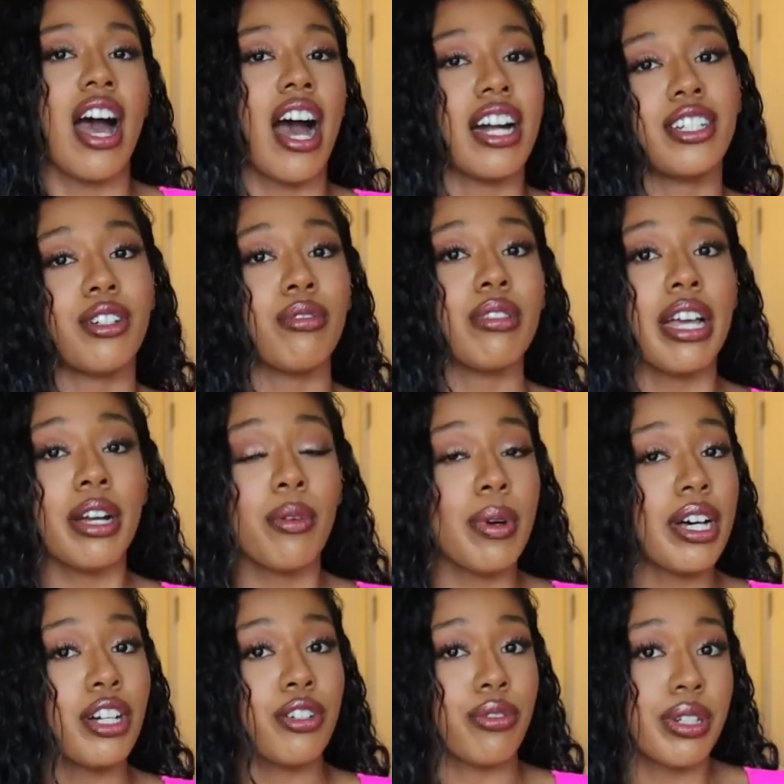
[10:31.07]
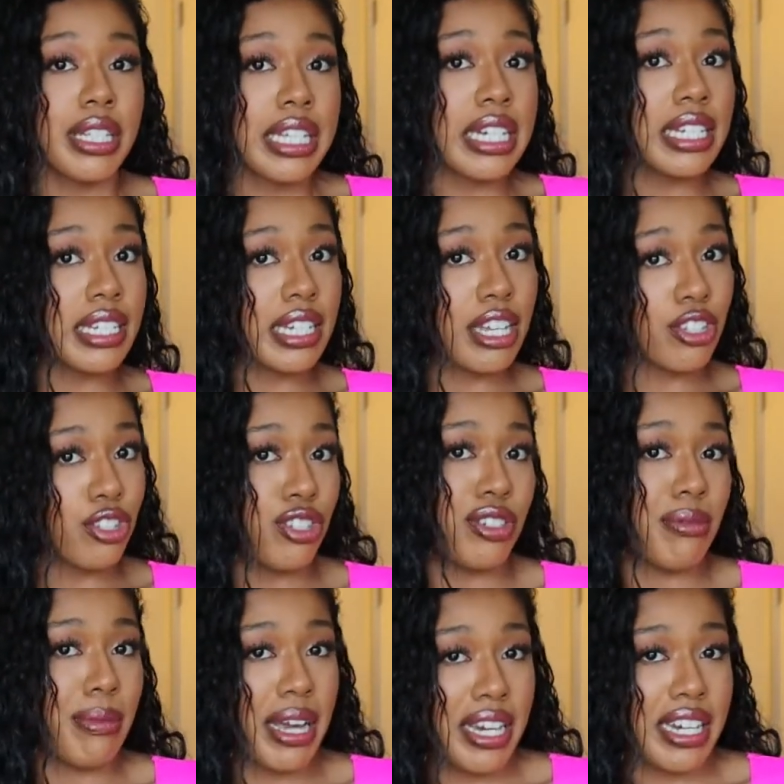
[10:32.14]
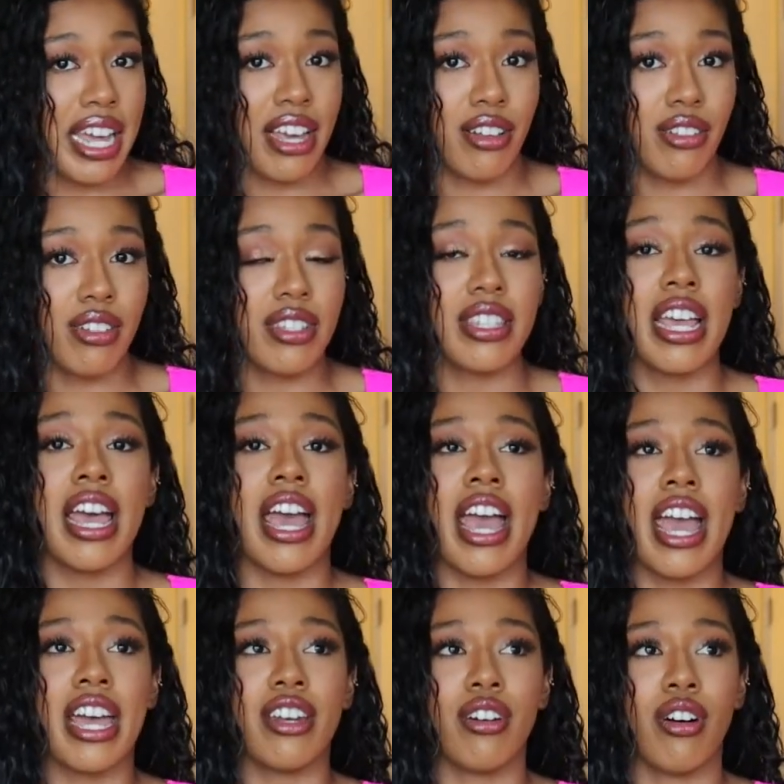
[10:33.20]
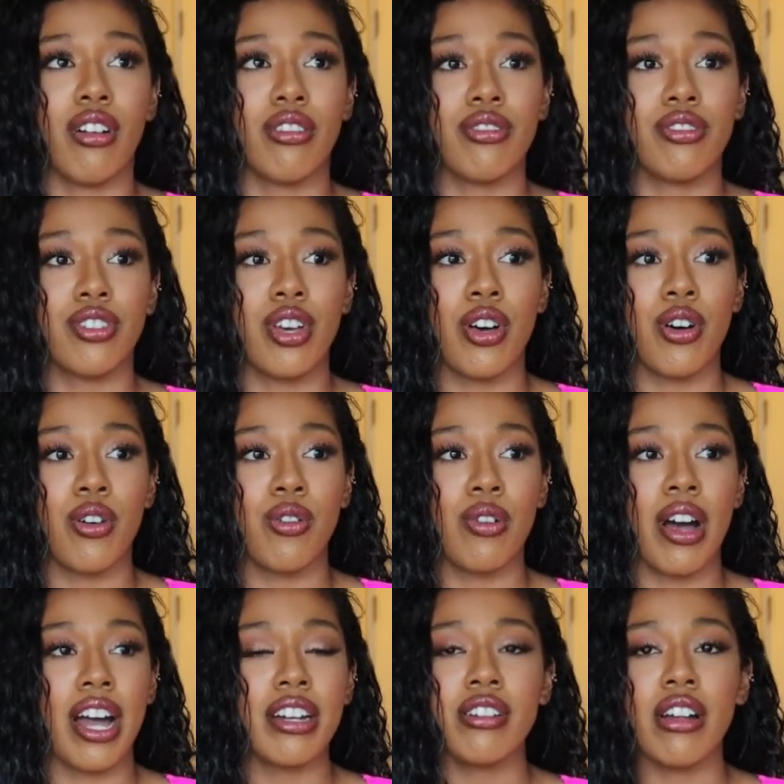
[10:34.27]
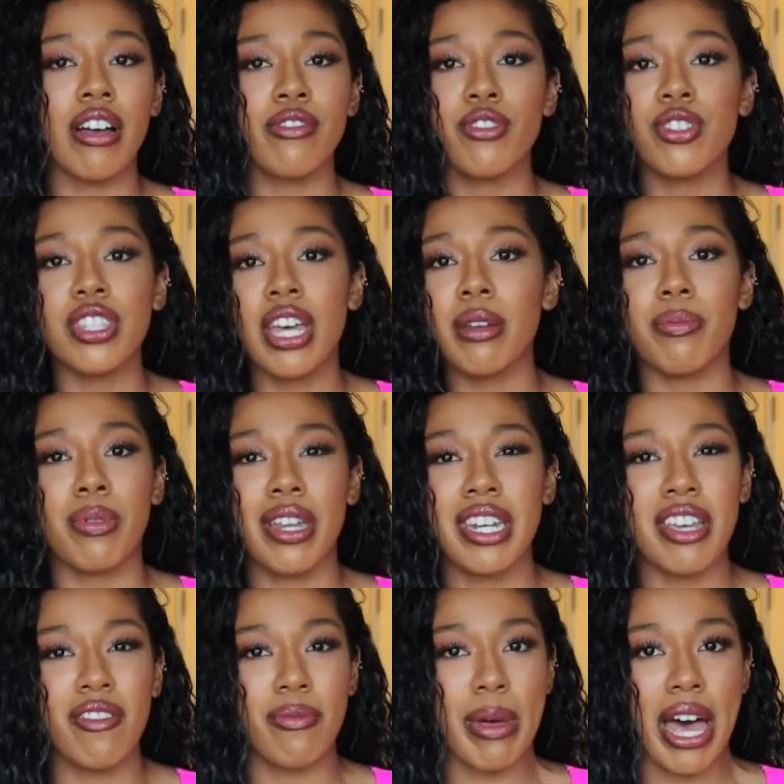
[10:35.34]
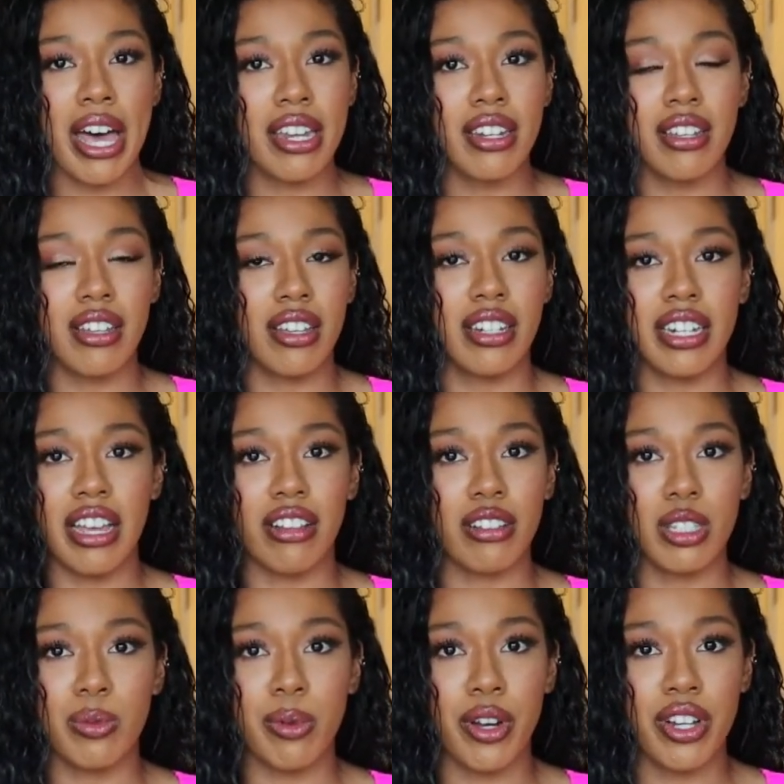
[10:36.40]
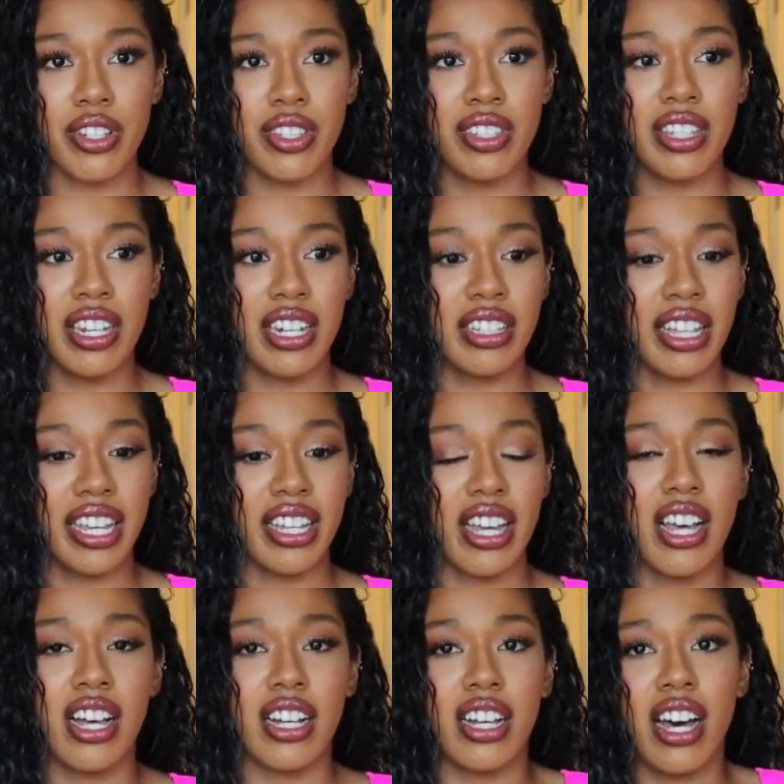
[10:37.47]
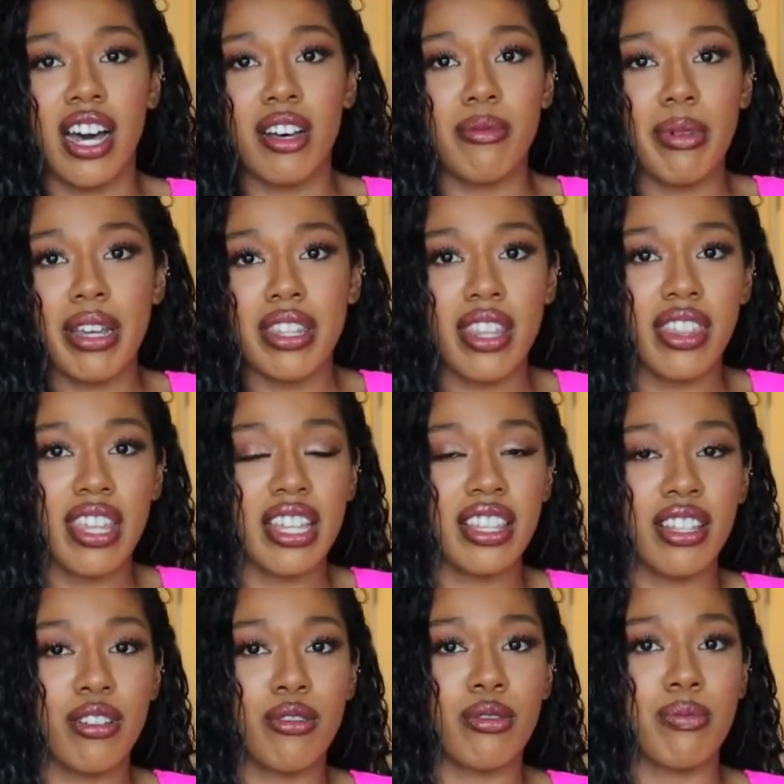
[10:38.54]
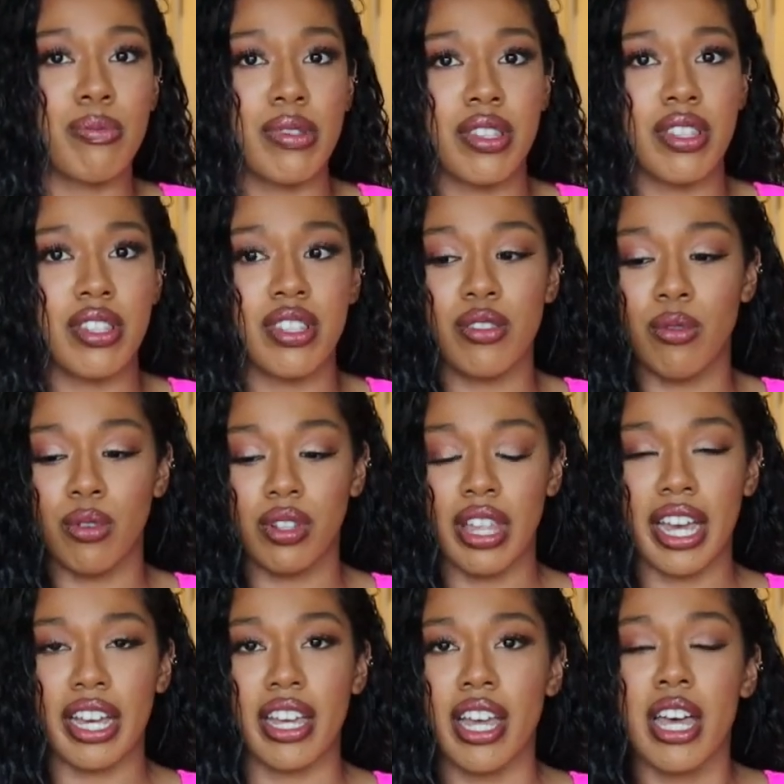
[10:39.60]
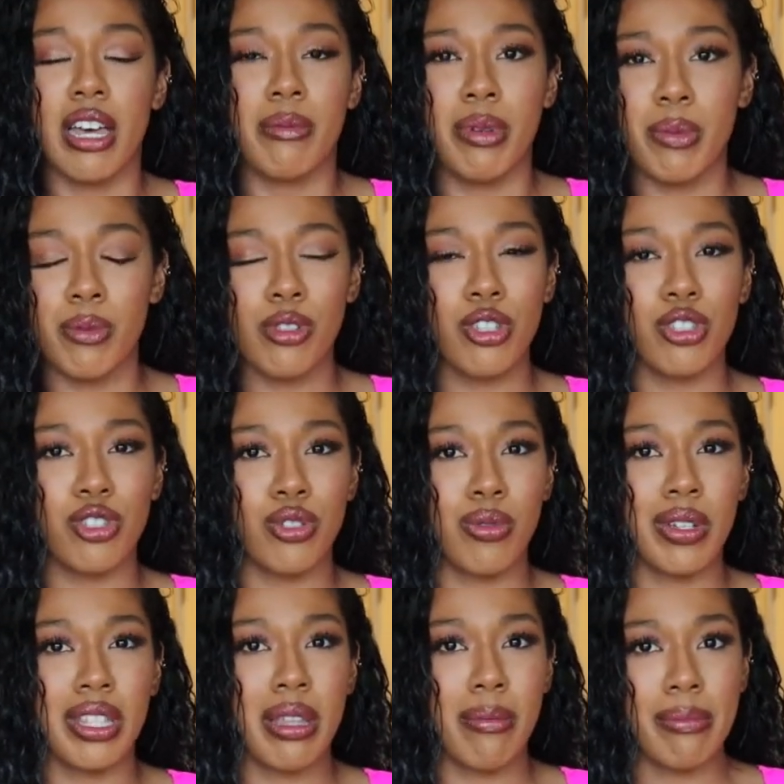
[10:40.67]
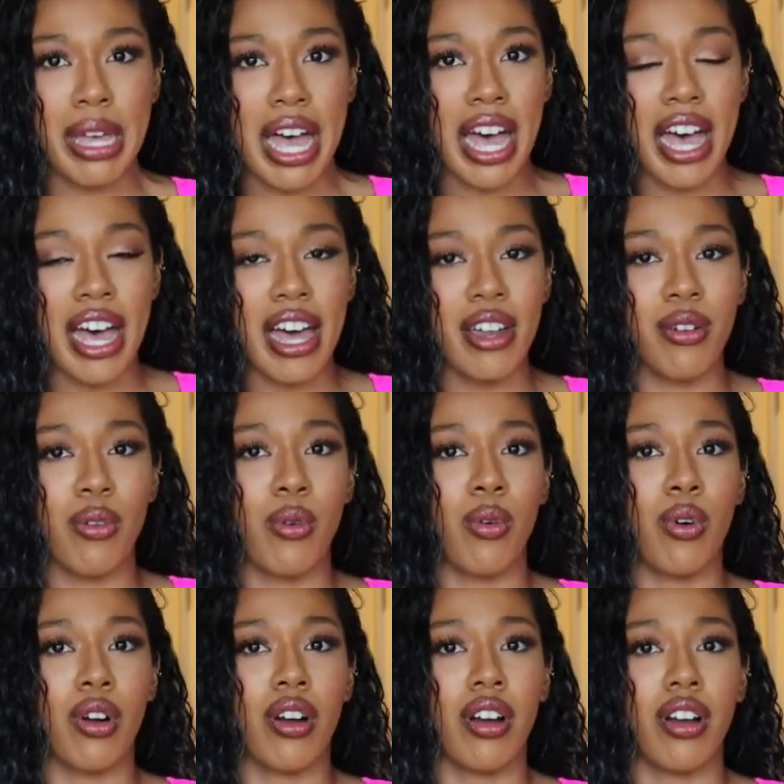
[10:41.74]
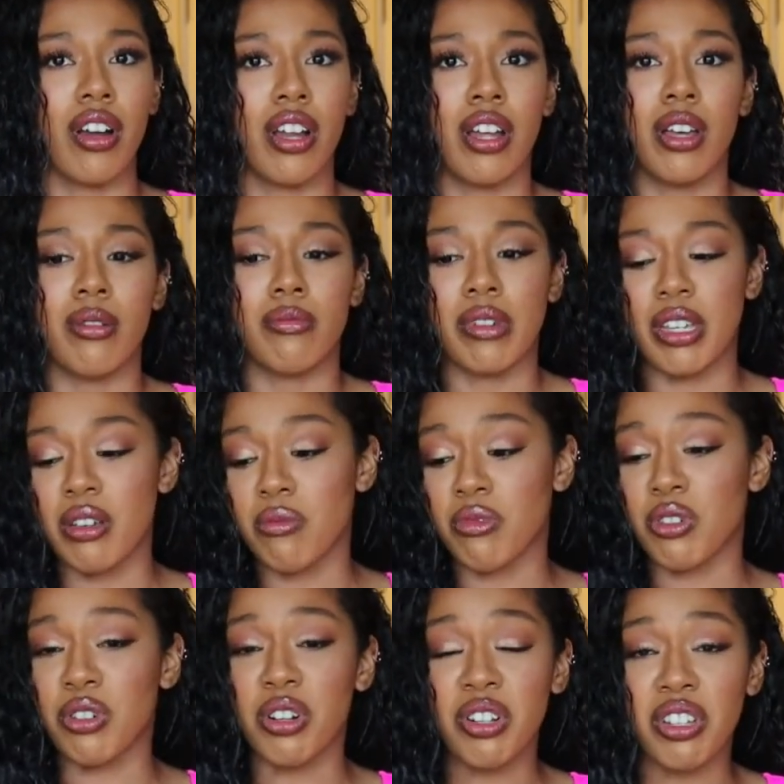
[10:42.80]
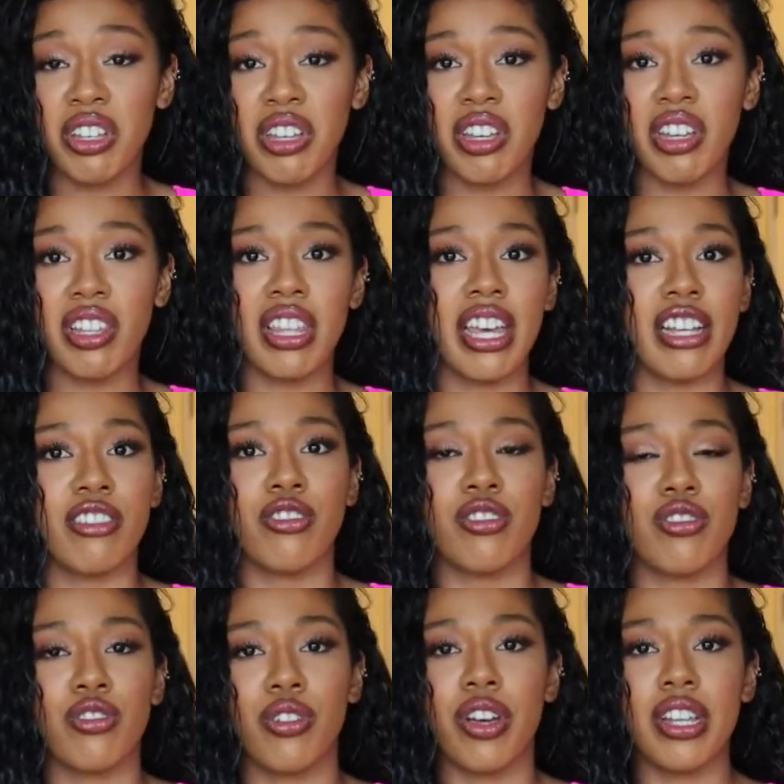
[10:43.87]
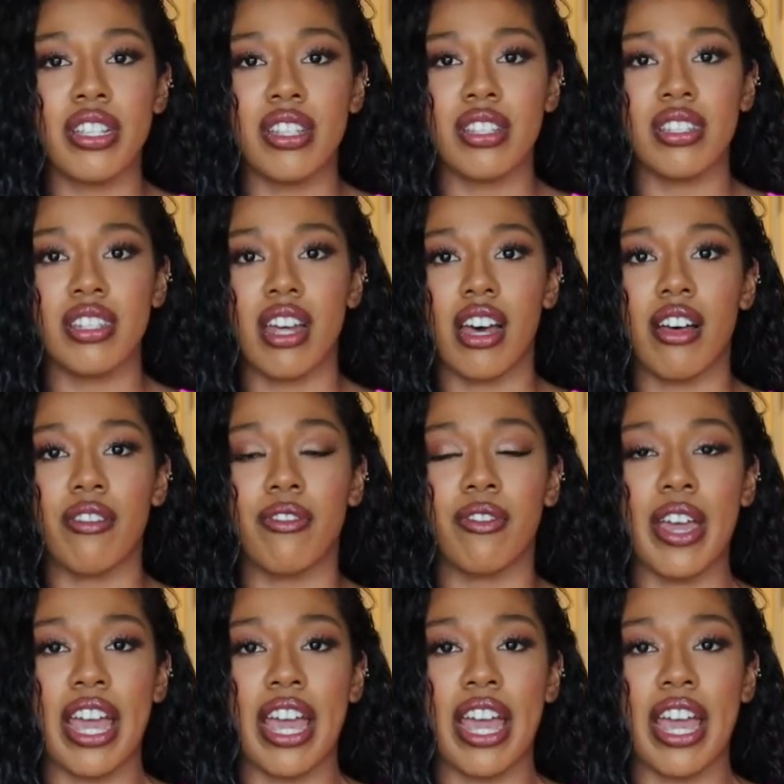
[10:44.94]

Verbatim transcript: I don't like what acrylic does to my nails. And also, I don't know, I've just had plenty of bad nail experiences getting like cut by the thing that goes bzzz or like people just doing them bad or making them crooked, like just crazy stuff.